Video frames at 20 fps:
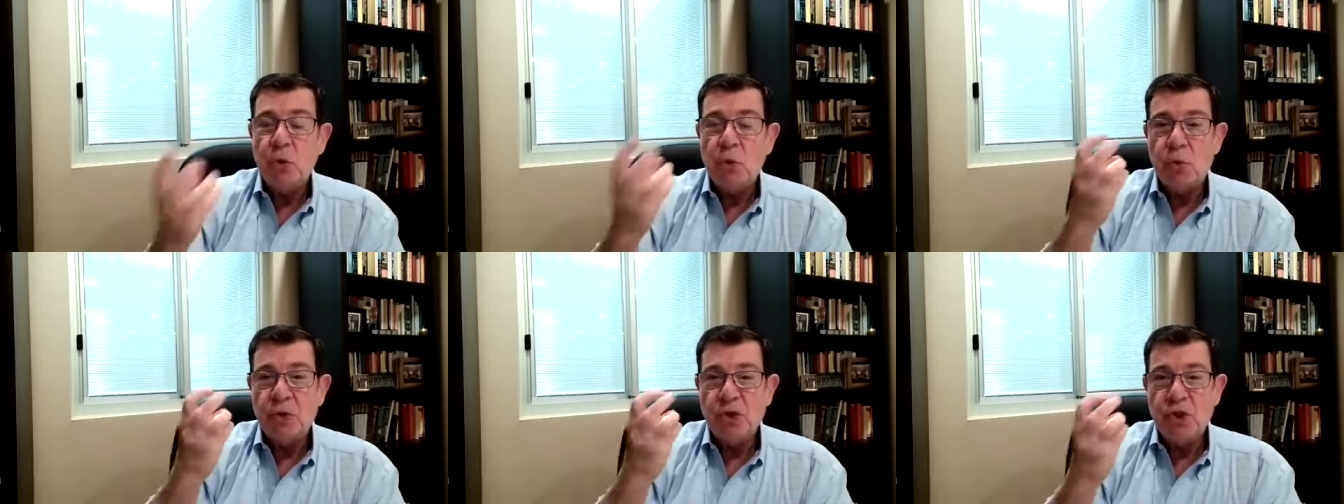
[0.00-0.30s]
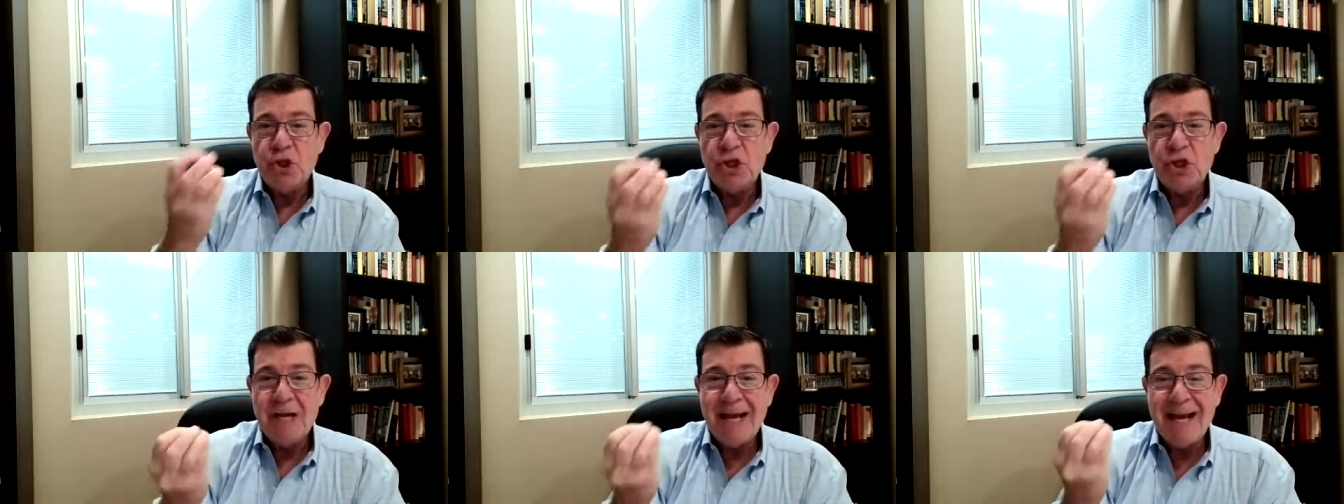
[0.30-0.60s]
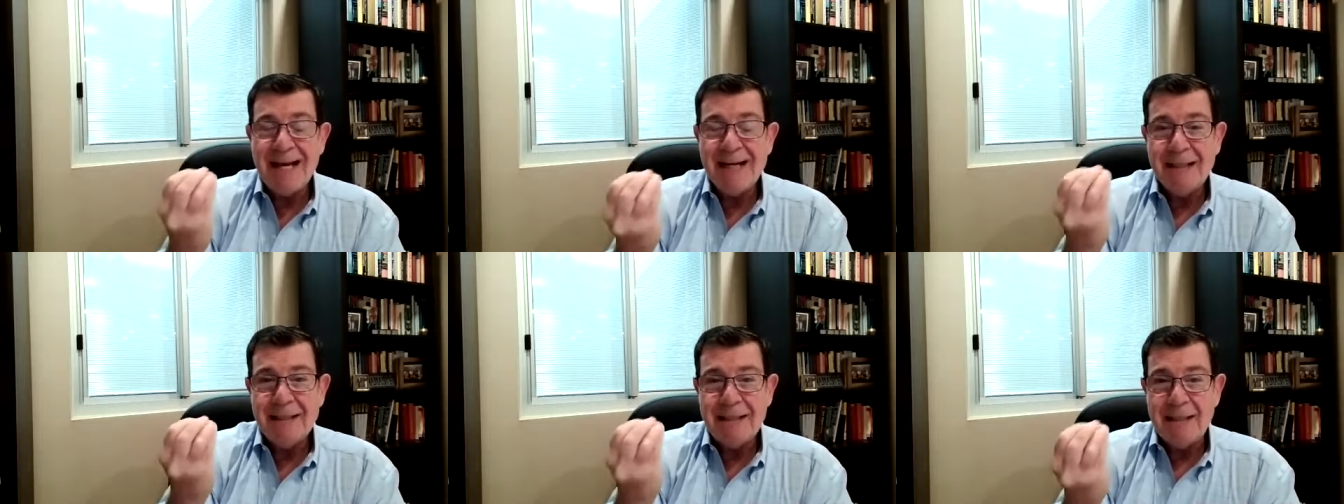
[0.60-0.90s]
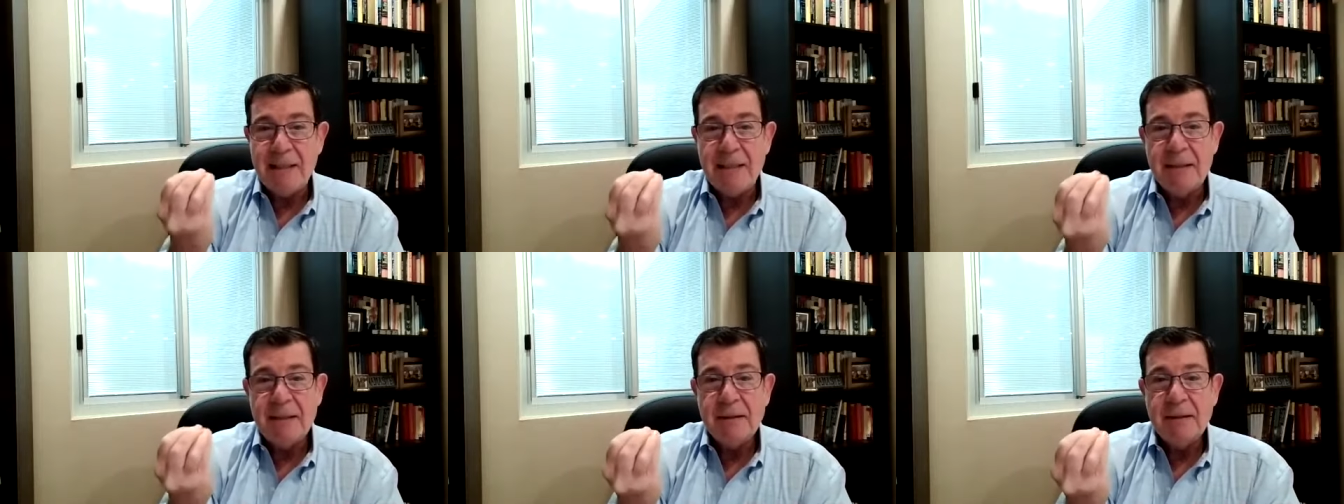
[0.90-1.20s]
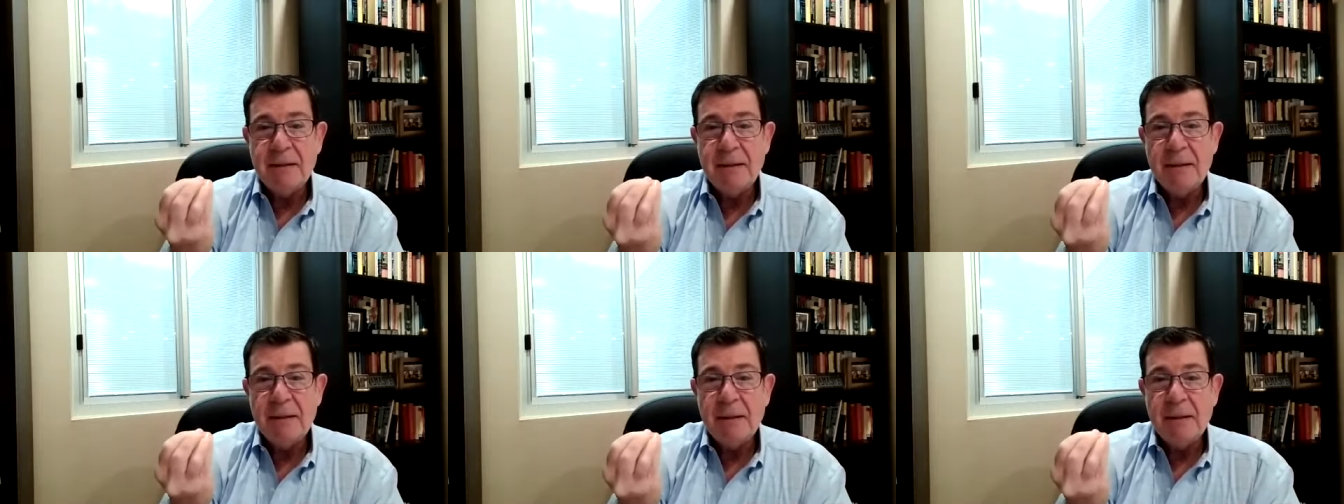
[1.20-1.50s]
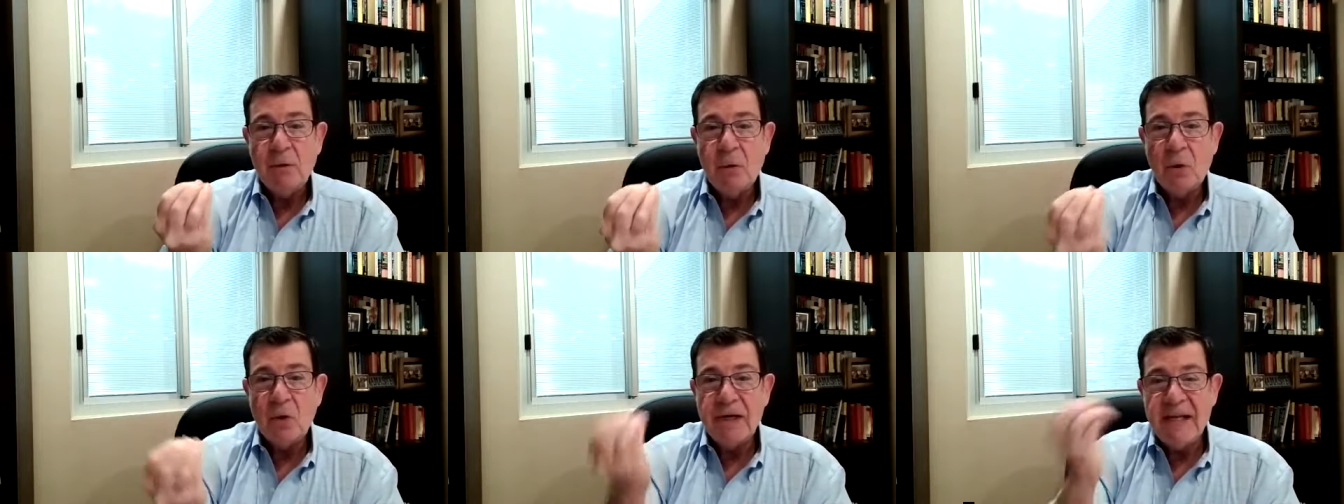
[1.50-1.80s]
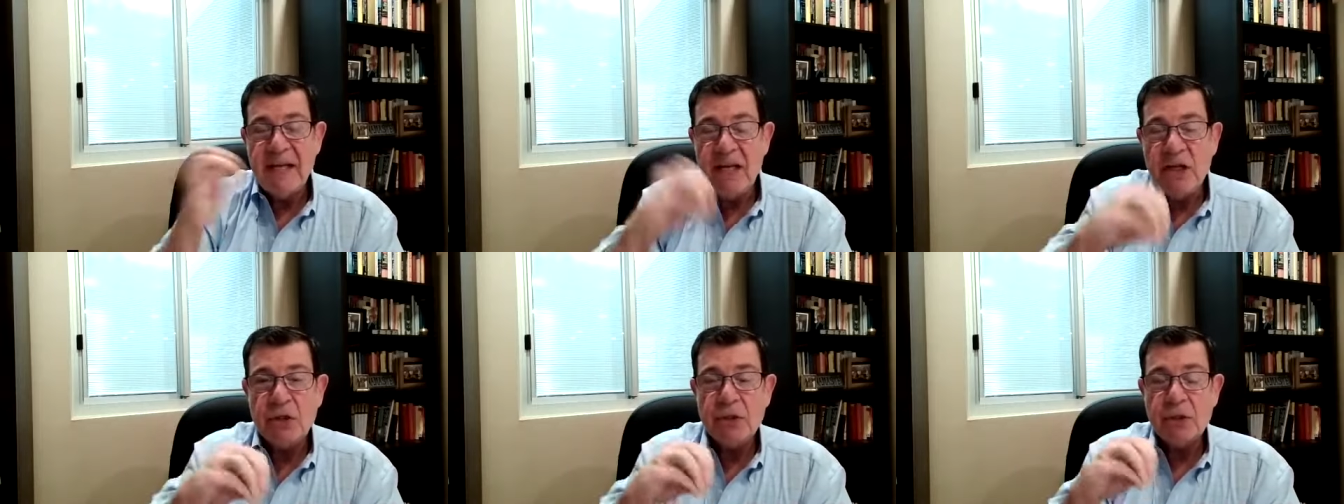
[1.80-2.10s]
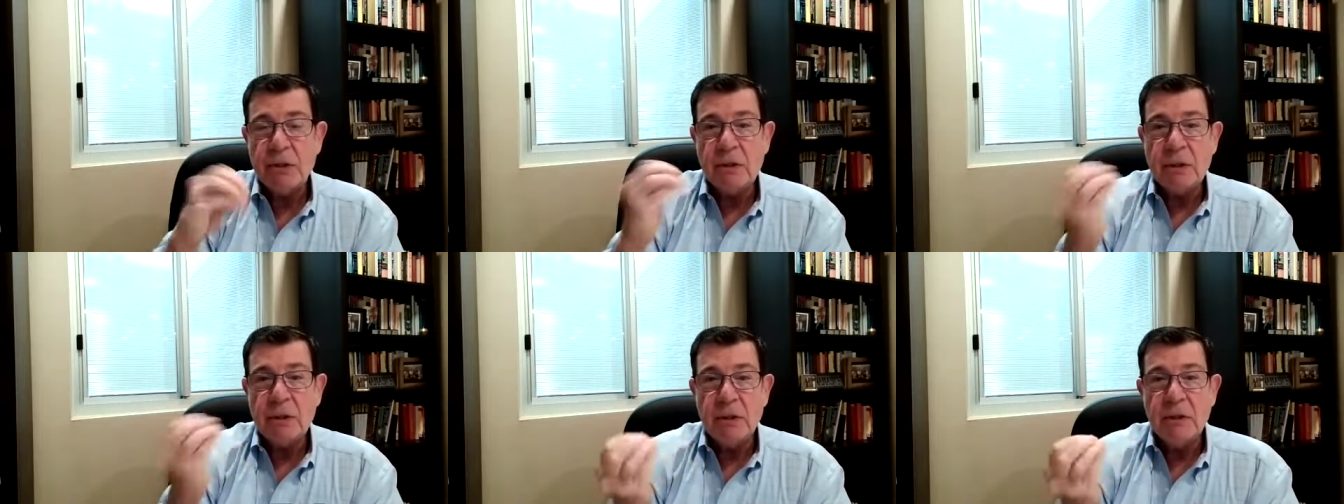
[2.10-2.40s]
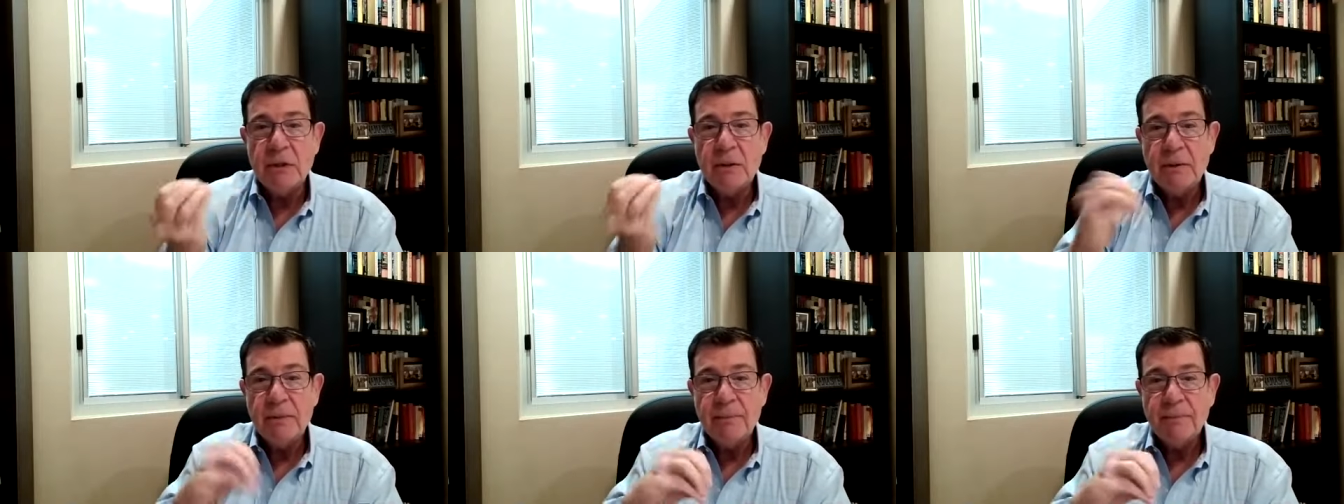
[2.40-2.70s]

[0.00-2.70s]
Christianity or Easter,